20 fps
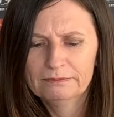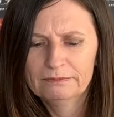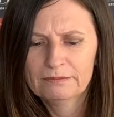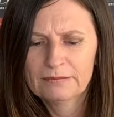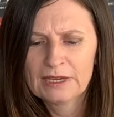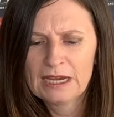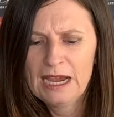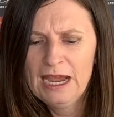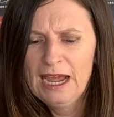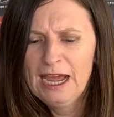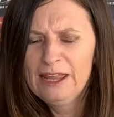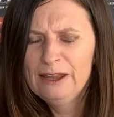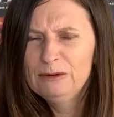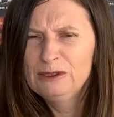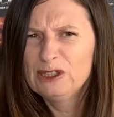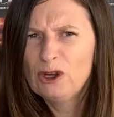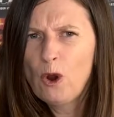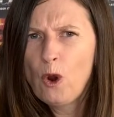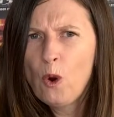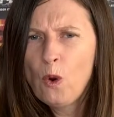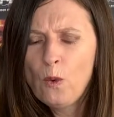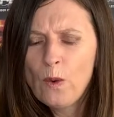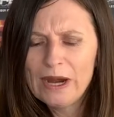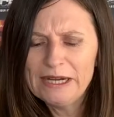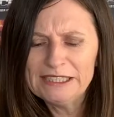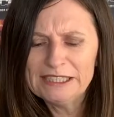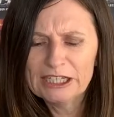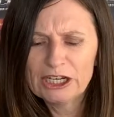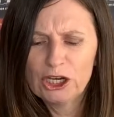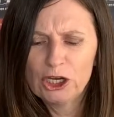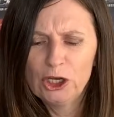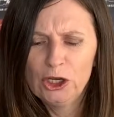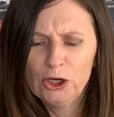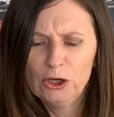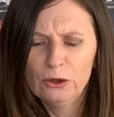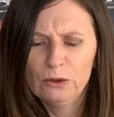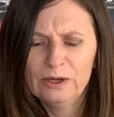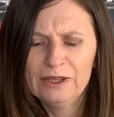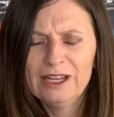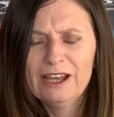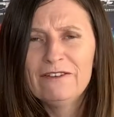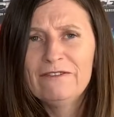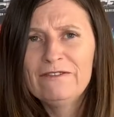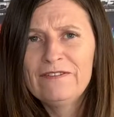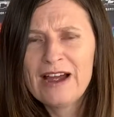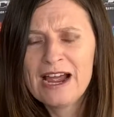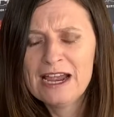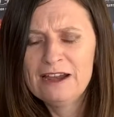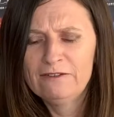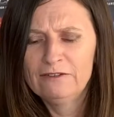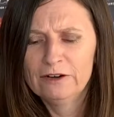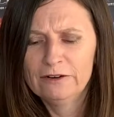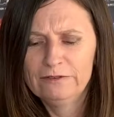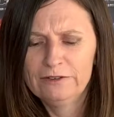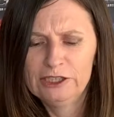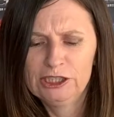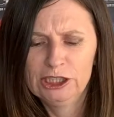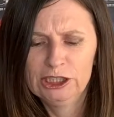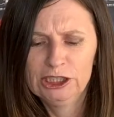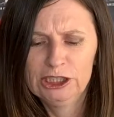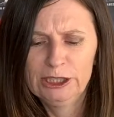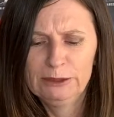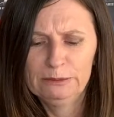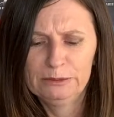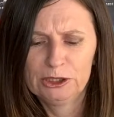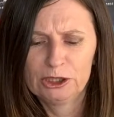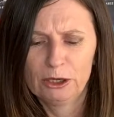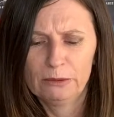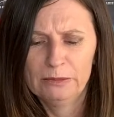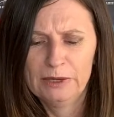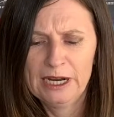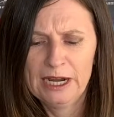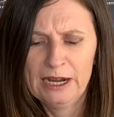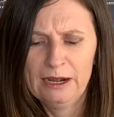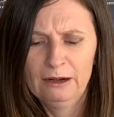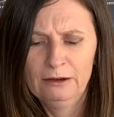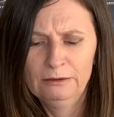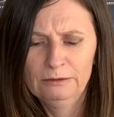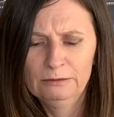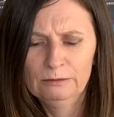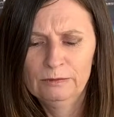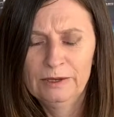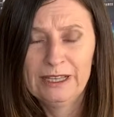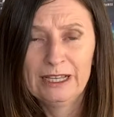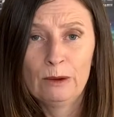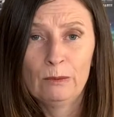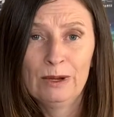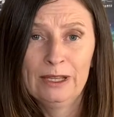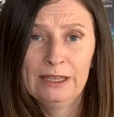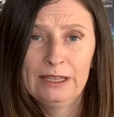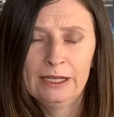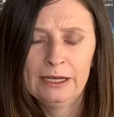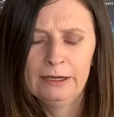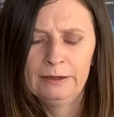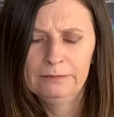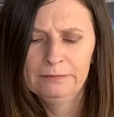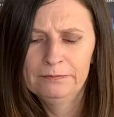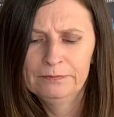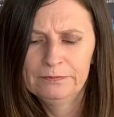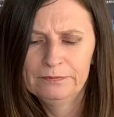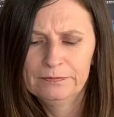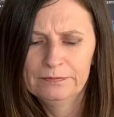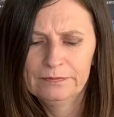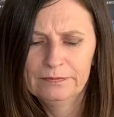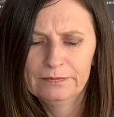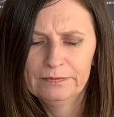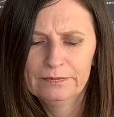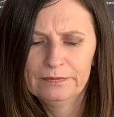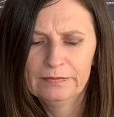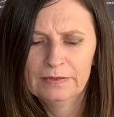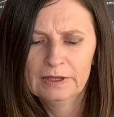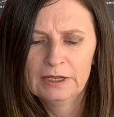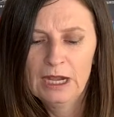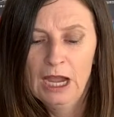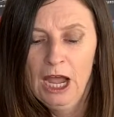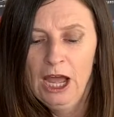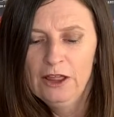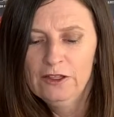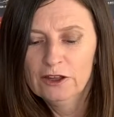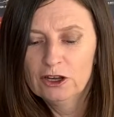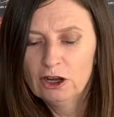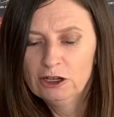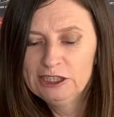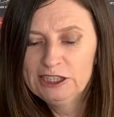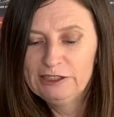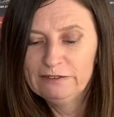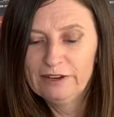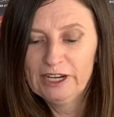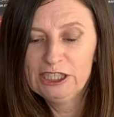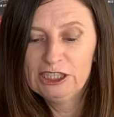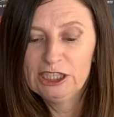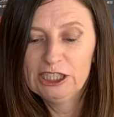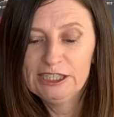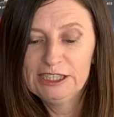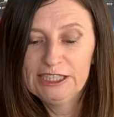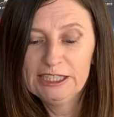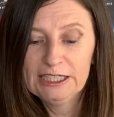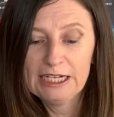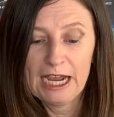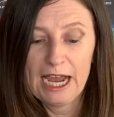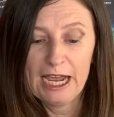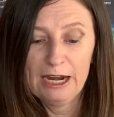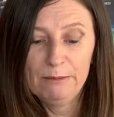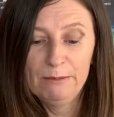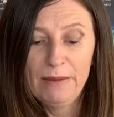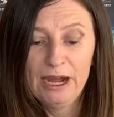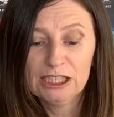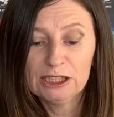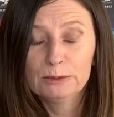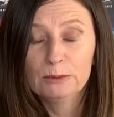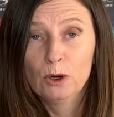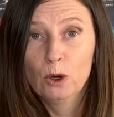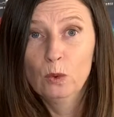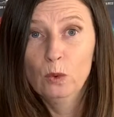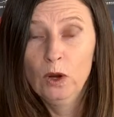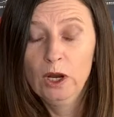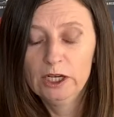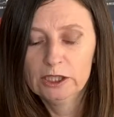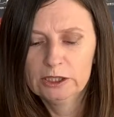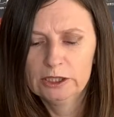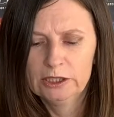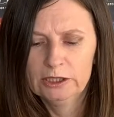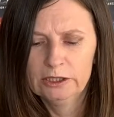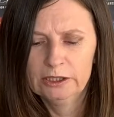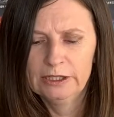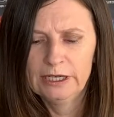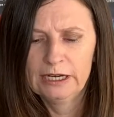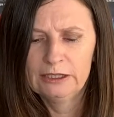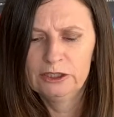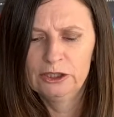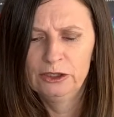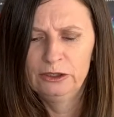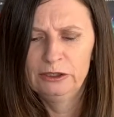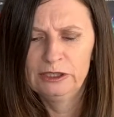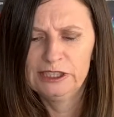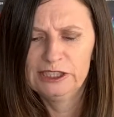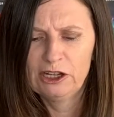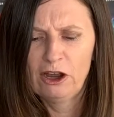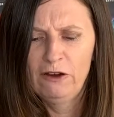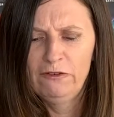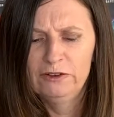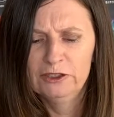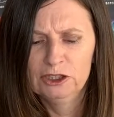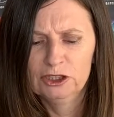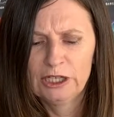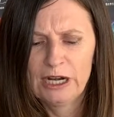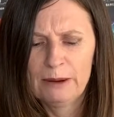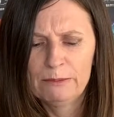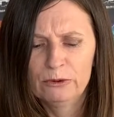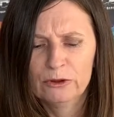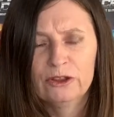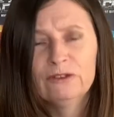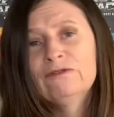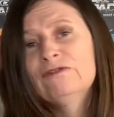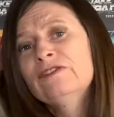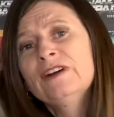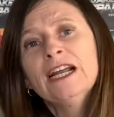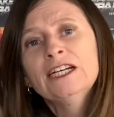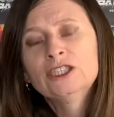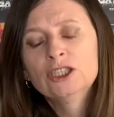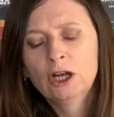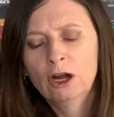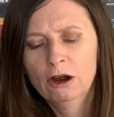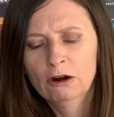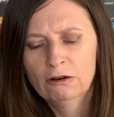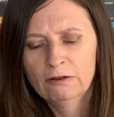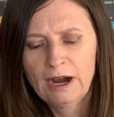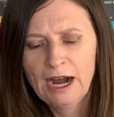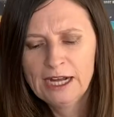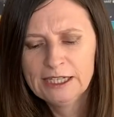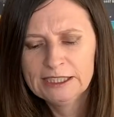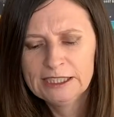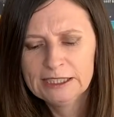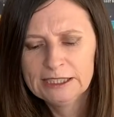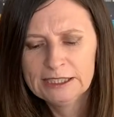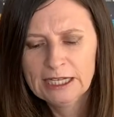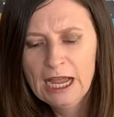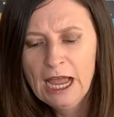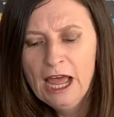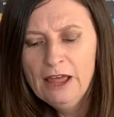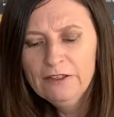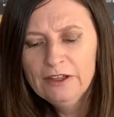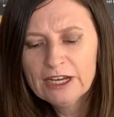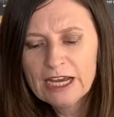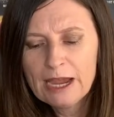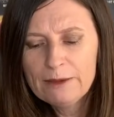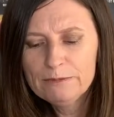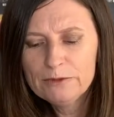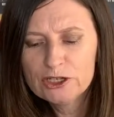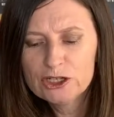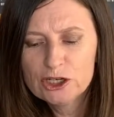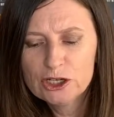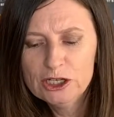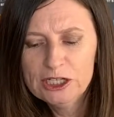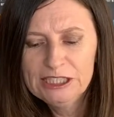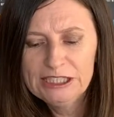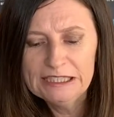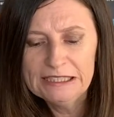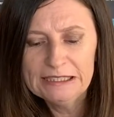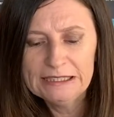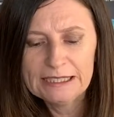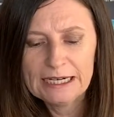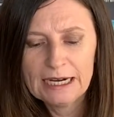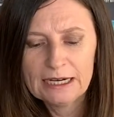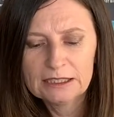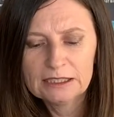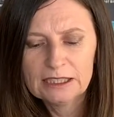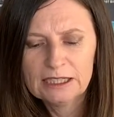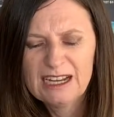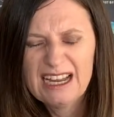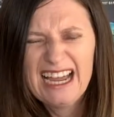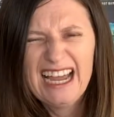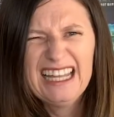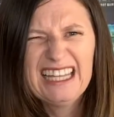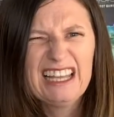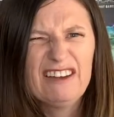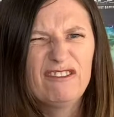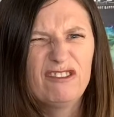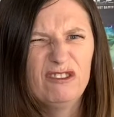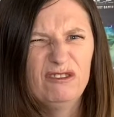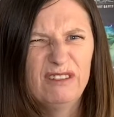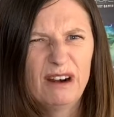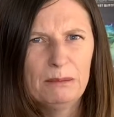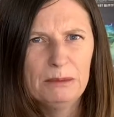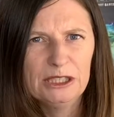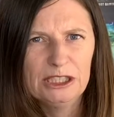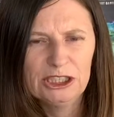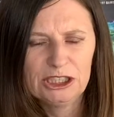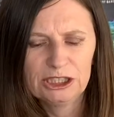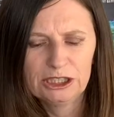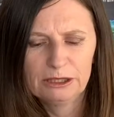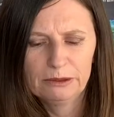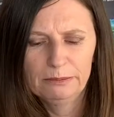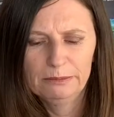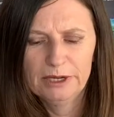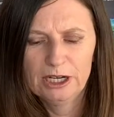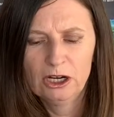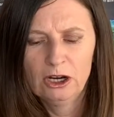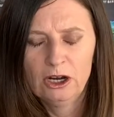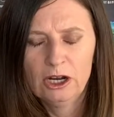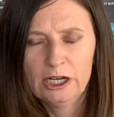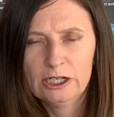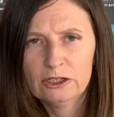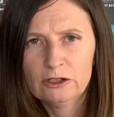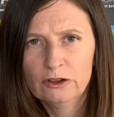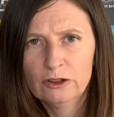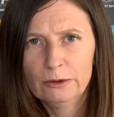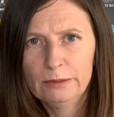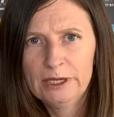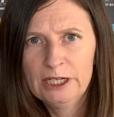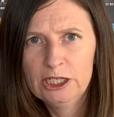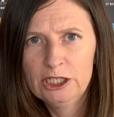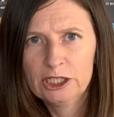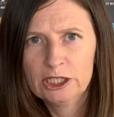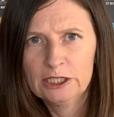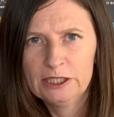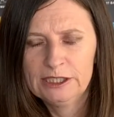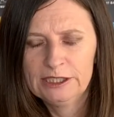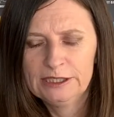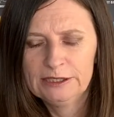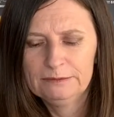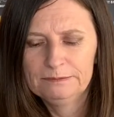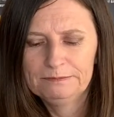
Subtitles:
And there was always a queue at their favourite fish and chip shop now when they went there. The conservation centre had much more work to do now. Tourists often trampled the fragile grasses that kept the dunes intact and left rubbish behind on the beaches.